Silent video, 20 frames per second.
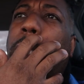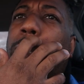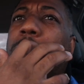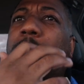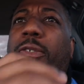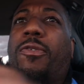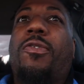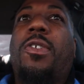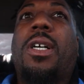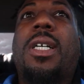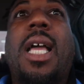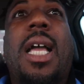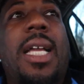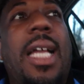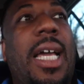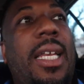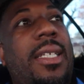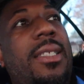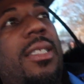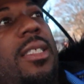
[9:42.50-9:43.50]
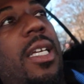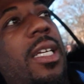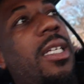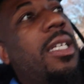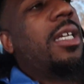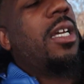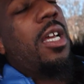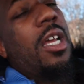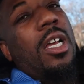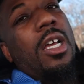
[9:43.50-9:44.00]
say what the fuck I got to
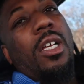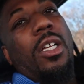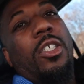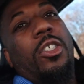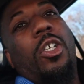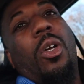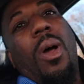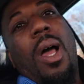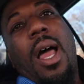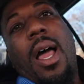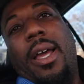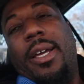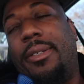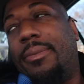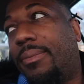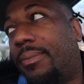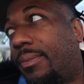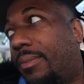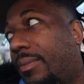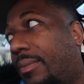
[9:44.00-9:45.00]
say. So all right,